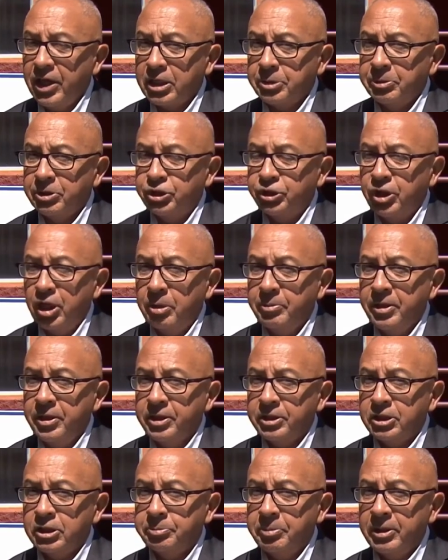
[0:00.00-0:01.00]
experts tell
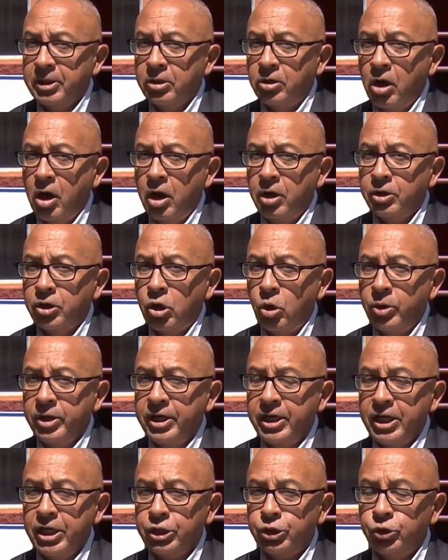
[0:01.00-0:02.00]
me this has been an
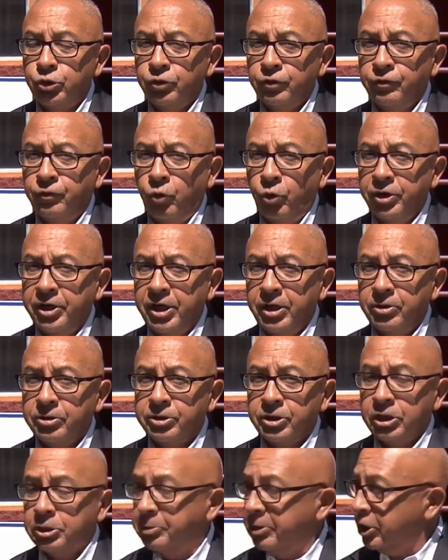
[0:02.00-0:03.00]
ongoing issue for
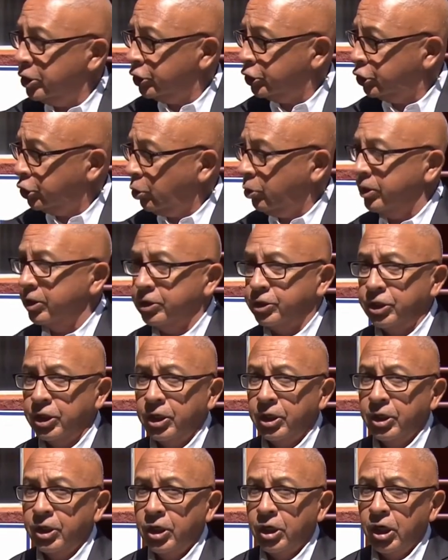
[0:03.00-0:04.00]
years. There's been a
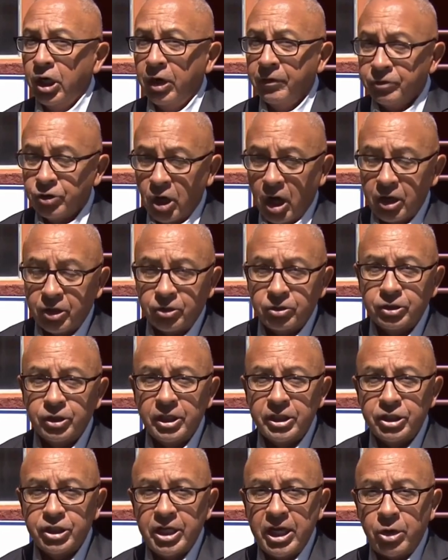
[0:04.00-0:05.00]
shortage of
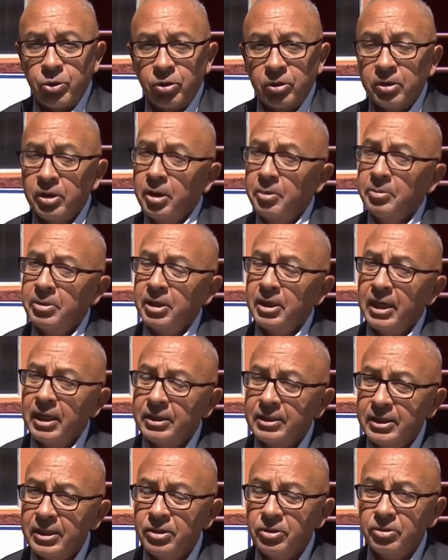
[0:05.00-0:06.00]
doctors in general, but
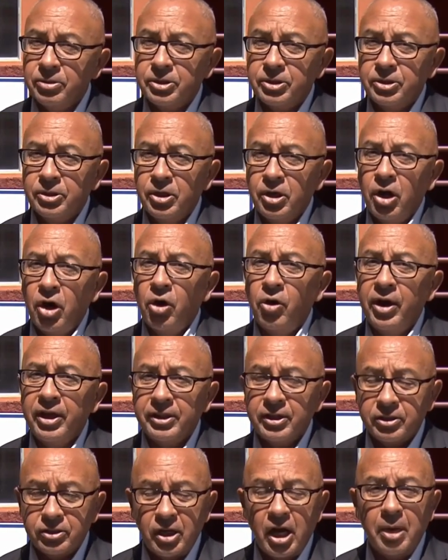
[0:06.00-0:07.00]
Latinos
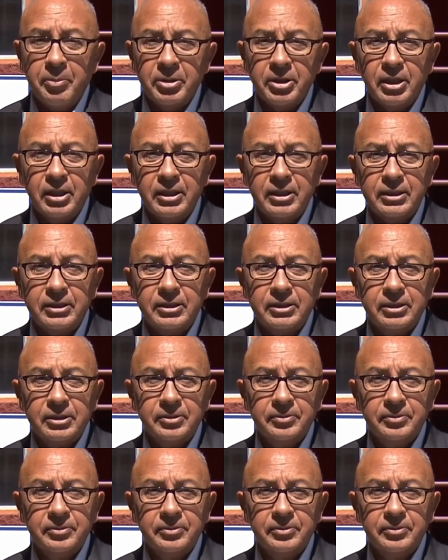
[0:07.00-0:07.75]
are at the top of the list.